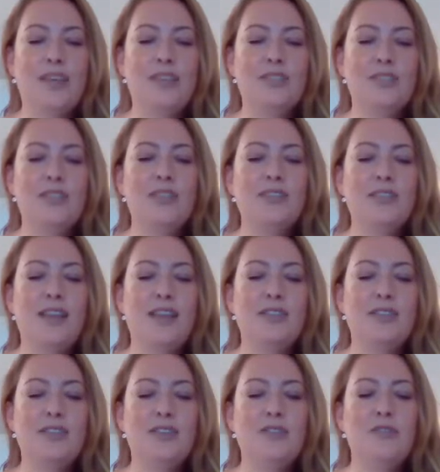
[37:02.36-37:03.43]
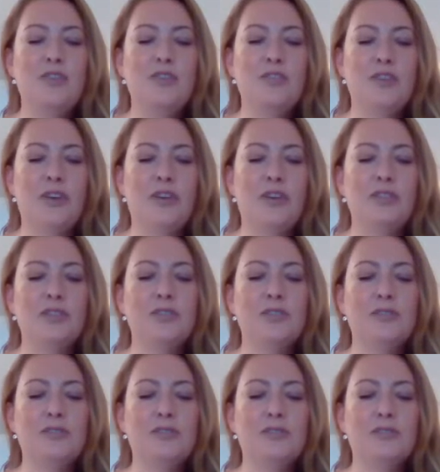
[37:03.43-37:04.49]
into the center of the
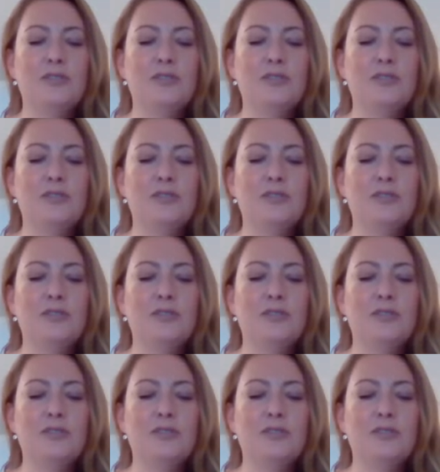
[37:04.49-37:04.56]
circle.